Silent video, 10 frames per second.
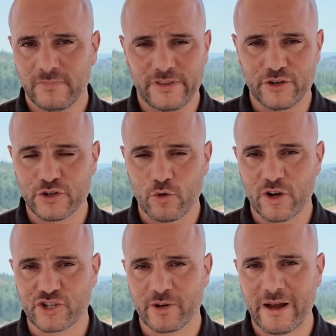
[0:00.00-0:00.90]
There's no
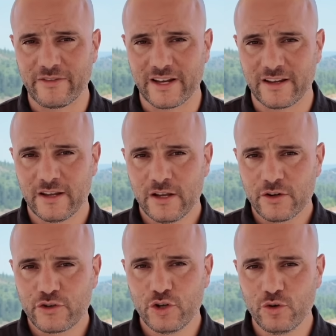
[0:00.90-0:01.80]
question about that.
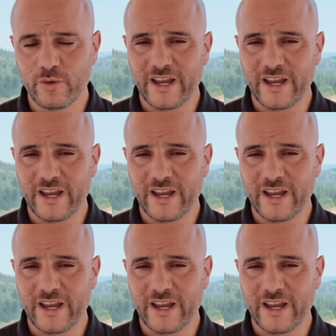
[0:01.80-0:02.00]
Two,